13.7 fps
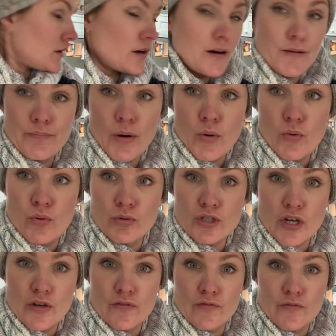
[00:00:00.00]
a
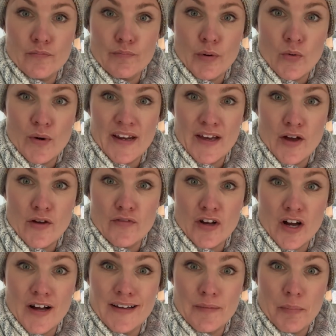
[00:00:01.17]
bowling over
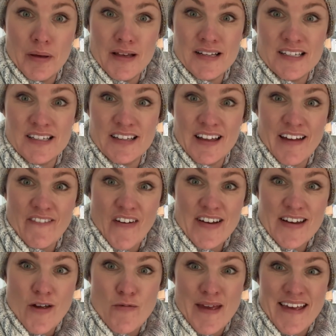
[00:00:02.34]
kind of person. Isn't that right,
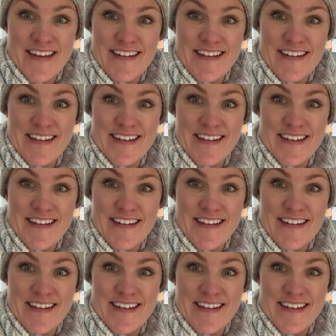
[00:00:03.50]
Toby?